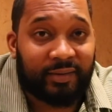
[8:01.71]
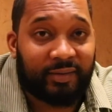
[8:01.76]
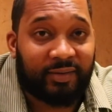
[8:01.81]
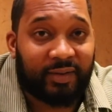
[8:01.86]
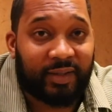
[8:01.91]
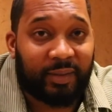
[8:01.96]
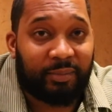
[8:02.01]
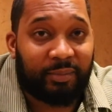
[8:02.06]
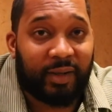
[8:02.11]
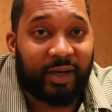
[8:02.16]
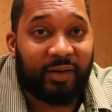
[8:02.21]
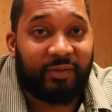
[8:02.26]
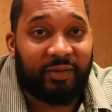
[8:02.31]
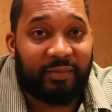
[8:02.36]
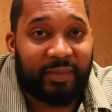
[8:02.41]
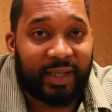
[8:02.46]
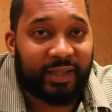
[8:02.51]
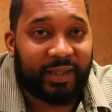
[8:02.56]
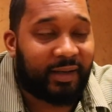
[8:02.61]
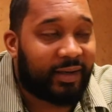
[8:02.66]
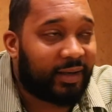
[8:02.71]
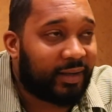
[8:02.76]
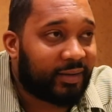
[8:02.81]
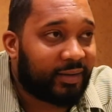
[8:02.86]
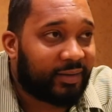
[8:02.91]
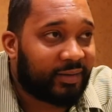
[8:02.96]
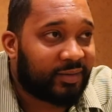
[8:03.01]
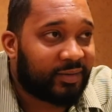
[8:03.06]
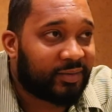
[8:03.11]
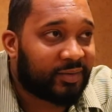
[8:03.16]
for the birth of my
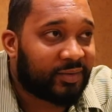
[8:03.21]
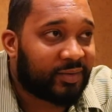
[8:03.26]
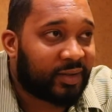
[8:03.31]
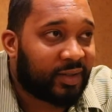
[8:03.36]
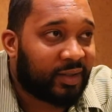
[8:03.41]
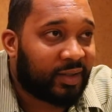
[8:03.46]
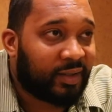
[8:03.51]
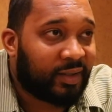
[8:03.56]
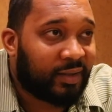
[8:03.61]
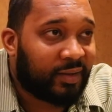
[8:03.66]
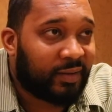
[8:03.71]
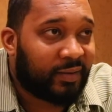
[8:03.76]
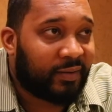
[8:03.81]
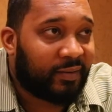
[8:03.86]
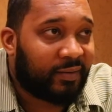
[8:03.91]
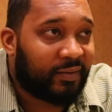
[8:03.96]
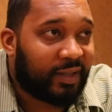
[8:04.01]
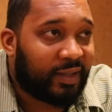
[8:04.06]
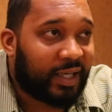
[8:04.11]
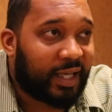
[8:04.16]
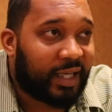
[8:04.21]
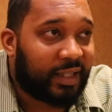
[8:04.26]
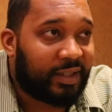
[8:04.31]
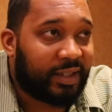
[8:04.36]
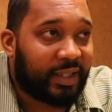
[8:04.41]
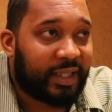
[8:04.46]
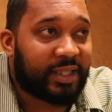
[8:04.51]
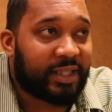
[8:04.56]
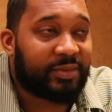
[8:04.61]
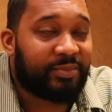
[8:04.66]
daughter that I
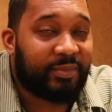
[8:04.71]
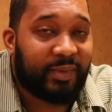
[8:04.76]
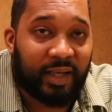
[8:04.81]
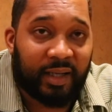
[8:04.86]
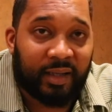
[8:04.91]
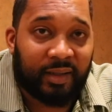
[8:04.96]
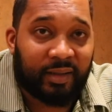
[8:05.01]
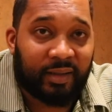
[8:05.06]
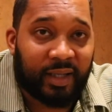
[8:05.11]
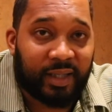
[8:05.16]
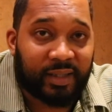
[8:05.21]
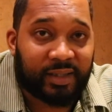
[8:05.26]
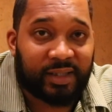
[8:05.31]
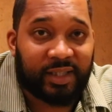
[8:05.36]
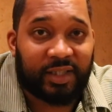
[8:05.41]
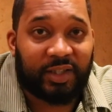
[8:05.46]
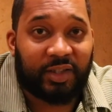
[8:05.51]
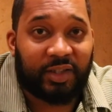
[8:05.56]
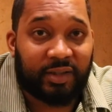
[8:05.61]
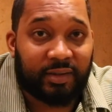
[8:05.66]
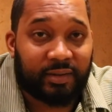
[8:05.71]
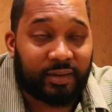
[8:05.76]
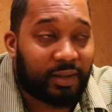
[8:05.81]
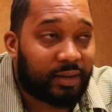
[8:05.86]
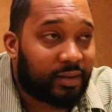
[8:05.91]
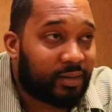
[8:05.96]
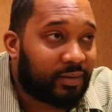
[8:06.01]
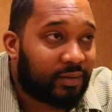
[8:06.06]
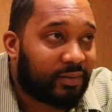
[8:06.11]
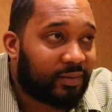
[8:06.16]
just met that's six years
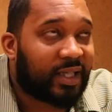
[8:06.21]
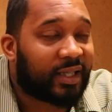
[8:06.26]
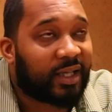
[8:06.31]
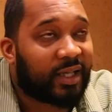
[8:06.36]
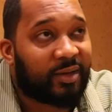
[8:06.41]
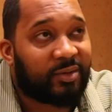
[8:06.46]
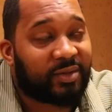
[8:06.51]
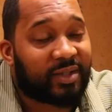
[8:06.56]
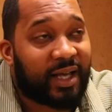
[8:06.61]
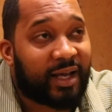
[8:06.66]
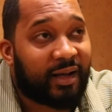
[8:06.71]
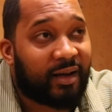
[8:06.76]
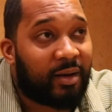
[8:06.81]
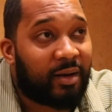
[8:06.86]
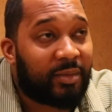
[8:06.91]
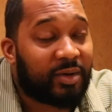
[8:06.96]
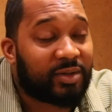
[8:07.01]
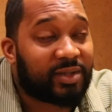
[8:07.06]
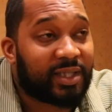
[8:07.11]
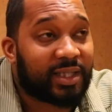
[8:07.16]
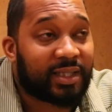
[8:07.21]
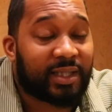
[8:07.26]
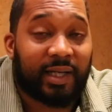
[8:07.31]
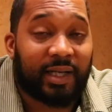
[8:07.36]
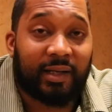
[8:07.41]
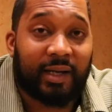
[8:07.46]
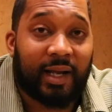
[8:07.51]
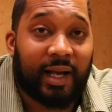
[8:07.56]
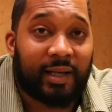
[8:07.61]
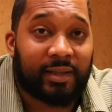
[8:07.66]
old. I think it was like almost
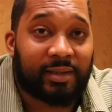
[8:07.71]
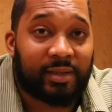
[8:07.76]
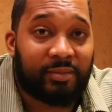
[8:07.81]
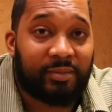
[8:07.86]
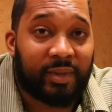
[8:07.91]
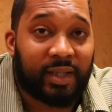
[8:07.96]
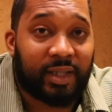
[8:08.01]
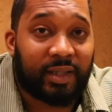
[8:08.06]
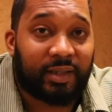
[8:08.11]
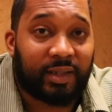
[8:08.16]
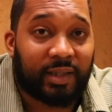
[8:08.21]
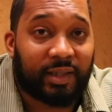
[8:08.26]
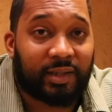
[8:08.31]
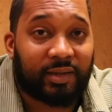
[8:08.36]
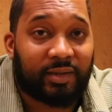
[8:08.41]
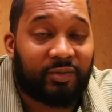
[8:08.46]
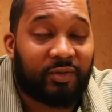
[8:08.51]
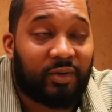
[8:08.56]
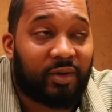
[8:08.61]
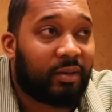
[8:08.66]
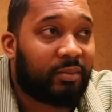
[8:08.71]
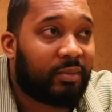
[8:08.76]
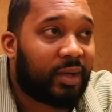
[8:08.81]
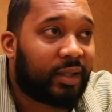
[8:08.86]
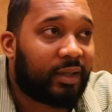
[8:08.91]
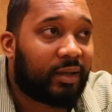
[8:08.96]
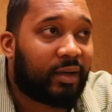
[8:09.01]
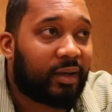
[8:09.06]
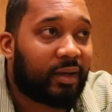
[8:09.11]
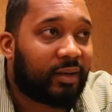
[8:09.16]
$600 a month just for my
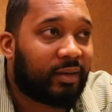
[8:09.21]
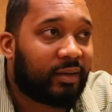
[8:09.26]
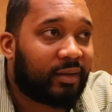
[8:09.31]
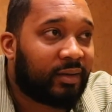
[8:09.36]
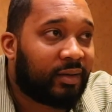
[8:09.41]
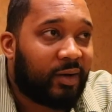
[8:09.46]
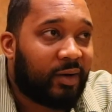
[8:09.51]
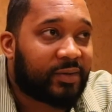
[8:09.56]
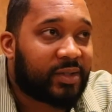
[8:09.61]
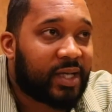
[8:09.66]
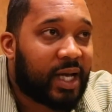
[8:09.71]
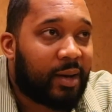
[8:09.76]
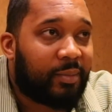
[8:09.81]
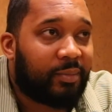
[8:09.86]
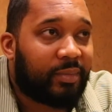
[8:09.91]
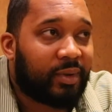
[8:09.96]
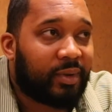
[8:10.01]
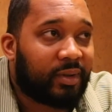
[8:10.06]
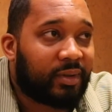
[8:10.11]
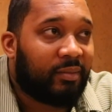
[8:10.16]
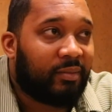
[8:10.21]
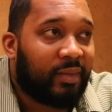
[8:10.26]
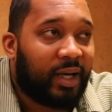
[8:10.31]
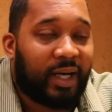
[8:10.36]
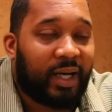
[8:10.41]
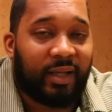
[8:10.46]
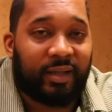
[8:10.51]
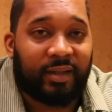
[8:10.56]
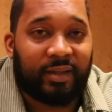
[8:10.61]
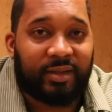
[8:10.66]
daughter on top of my
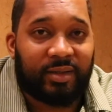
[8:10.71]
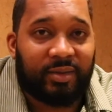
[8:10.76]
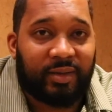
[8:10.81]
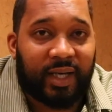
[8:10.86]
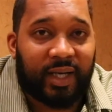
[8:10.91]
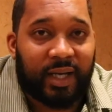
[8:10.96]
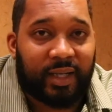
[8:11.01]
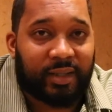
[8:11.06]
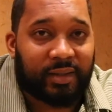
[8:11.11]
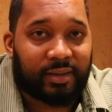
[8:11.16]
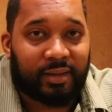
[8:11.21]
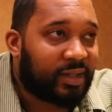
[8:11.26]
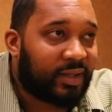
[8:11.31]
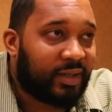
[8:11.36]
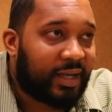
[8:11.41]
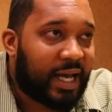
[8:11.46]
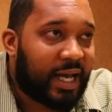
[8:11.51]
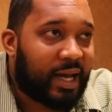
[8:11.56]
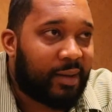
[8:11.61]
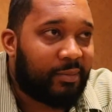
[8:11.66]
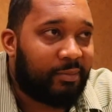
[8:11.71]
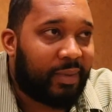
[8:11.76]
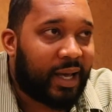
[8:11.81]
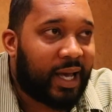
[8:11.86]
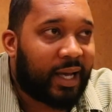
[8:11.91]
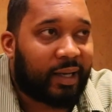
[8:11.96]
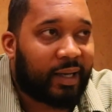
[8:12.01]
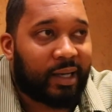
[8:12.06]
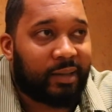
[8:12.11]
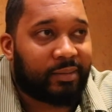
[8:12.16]
other two cases. So now I'm
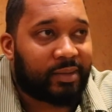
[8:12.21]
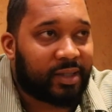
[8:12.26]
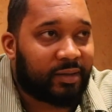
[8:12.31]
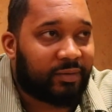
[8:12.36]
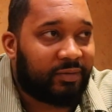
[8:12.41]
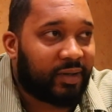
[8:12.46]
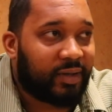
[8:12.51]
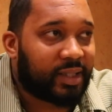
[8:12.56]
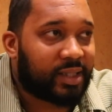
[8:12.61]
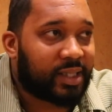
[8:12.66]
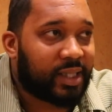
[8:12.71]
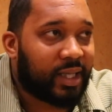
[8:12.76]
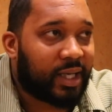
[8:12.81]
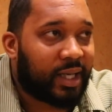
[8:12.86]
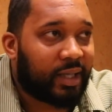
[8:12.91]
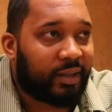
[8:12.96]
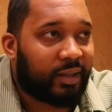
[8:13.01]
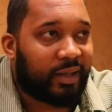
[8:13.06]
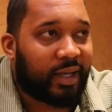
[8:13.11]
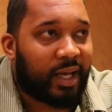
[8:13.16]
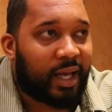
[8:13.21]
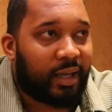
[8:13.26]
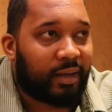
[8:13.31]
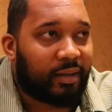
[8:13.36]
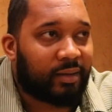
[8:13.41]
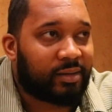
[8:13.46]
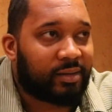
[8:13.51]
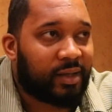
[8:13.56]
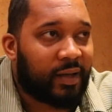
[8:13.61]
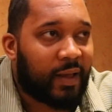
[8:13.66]
back up to
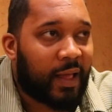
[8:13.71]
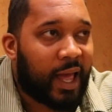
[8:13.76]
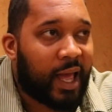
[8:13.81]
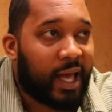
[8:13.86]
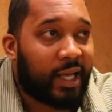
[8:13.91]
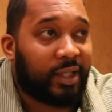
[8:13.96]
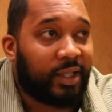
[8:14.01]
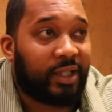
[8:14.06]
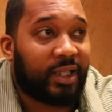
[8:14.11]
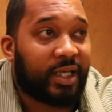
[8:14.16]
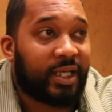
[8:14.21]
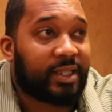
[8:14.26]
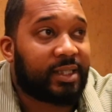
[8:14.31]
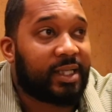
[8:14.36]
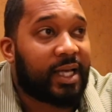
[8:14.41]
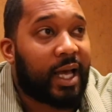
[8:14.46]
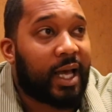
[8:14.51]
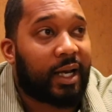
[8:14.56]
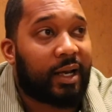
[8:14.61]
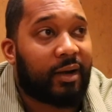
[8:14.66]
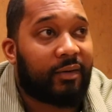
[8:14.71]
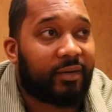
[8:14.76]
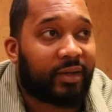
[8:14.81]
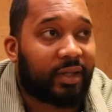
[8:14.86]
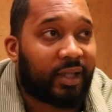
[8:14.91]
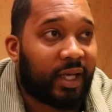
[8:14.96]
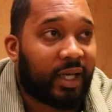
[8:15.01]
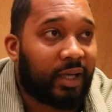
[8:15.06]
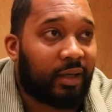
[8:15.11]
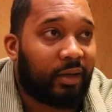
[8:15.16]
$1,500. I had just got
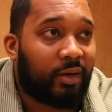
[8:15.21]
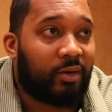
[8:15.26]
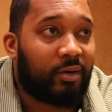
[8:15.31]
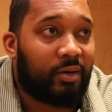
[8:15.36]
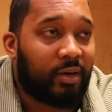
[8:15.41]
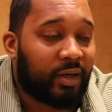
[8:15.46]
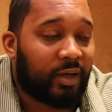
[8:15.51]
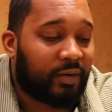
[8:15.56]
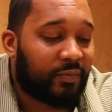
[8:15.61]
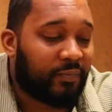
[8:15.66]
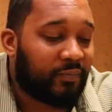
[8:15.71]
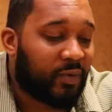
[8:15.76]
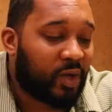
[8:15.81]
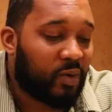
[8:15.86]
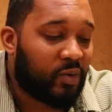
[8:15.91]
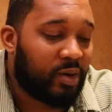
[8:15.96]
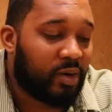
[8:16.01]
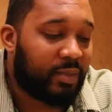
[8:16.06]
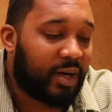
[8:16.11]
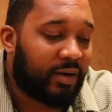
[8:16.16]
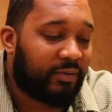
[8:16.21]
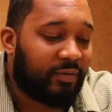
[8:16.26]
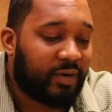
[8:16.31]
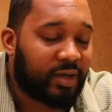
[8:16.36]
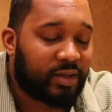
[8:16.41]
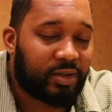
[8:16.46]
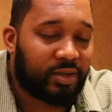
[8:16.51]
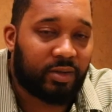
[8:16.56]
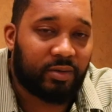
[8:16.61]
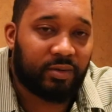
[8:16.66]
everything lowered with my
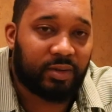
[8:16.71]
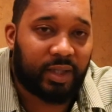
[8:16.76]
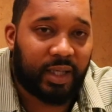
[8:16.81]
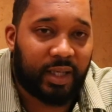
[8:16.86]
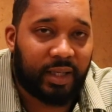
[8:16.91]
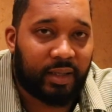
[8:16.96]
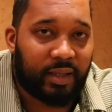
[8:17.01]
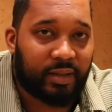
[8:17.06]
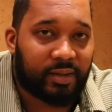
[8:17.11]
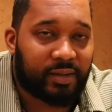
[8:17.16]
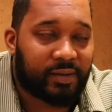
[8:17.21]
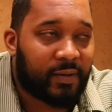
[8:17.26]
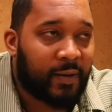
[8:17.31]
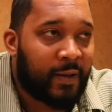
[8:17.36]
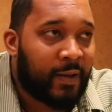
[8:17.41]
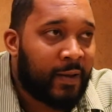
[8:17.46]
first two kids.